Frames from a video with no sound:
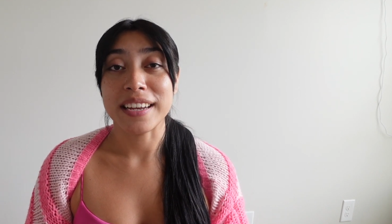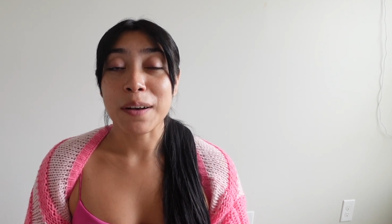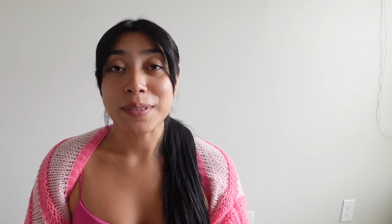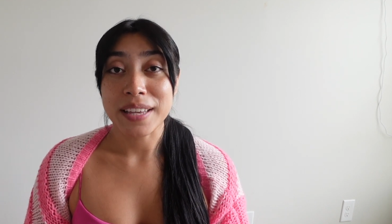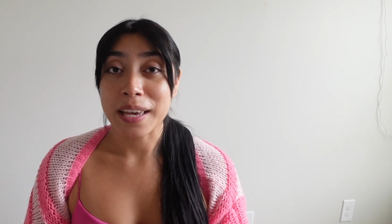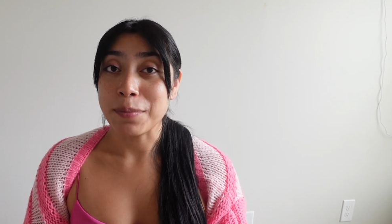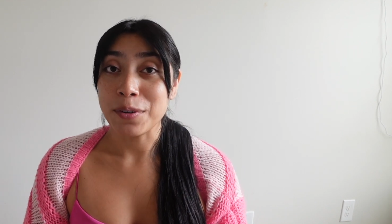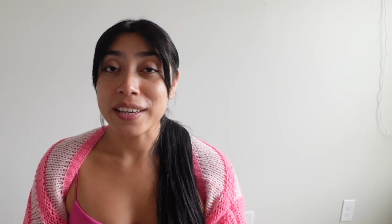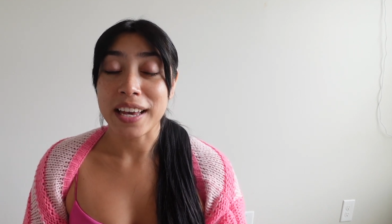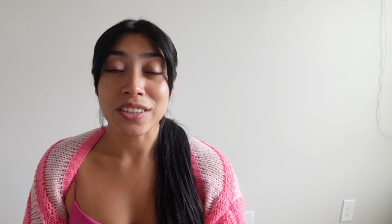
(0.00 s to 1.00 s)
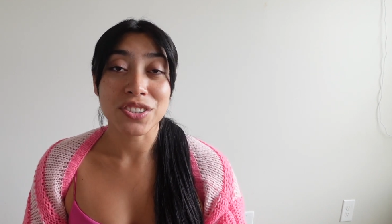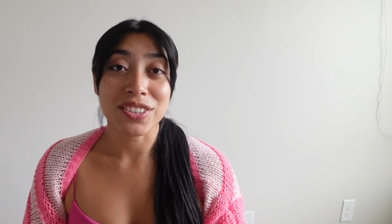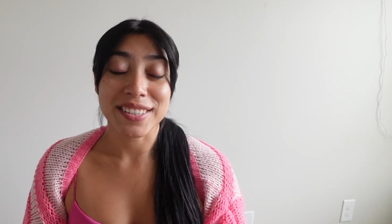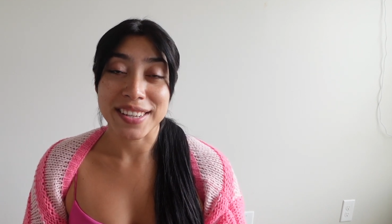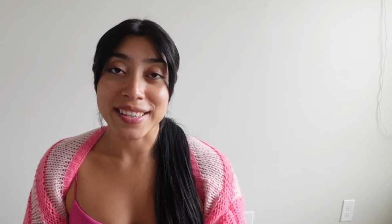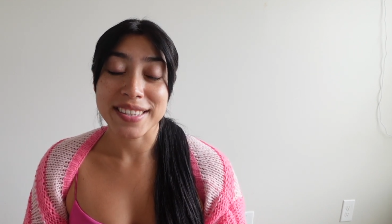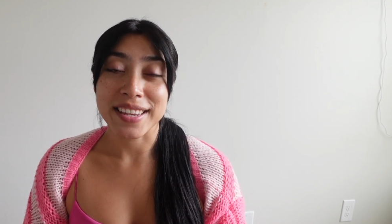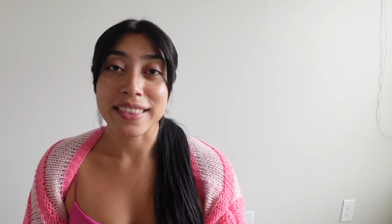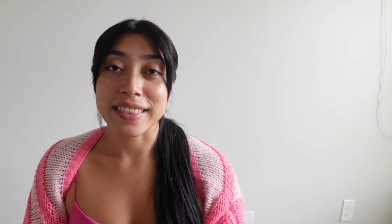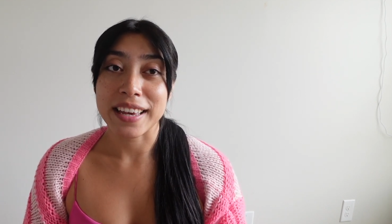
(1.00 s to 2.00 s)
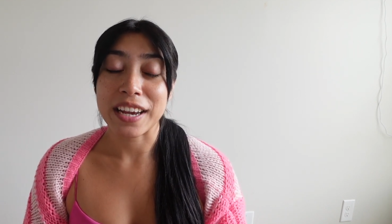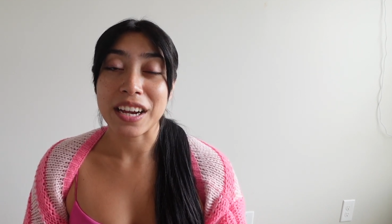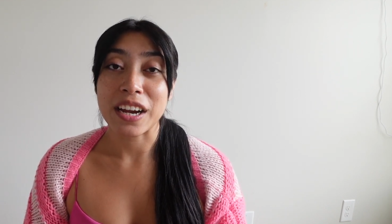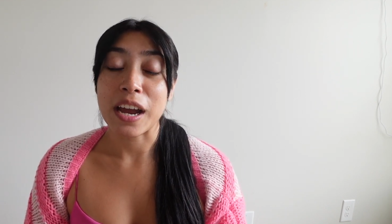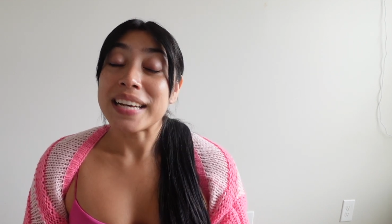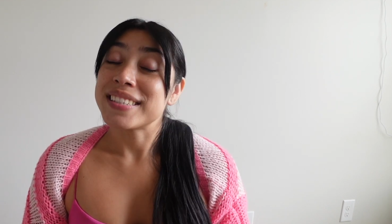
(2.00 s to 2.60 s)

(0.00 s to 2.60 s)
I was able to catch the sunset there. I